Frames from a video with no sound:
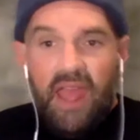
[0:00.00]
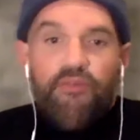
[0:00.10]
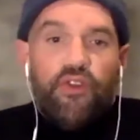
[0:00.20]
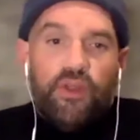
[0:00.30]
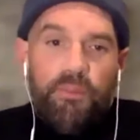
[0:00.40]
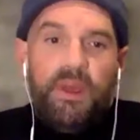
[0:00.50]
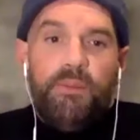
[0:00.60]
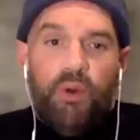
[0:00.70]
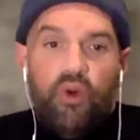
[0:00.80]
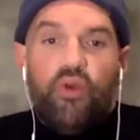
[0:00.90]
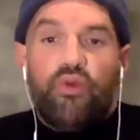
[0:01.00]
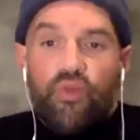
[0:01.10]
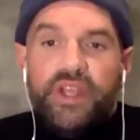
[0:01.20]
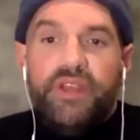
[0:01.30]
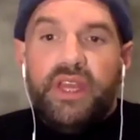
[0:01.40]
and for the people
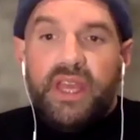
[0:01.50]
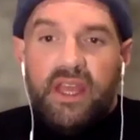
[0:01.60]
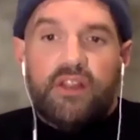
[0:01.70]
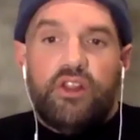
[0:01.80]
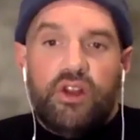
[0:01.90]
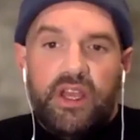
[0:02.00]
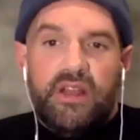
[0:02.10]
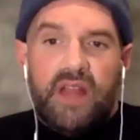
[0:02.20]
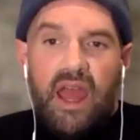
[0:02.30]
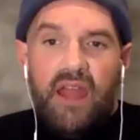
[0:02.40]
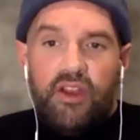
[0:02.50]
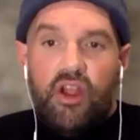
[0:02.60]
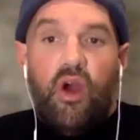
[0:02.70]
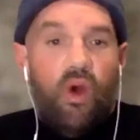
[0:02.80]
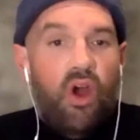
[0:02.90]
who really can look at that
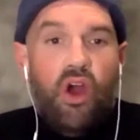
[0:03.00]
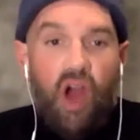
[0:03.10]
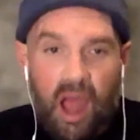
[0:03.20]
and go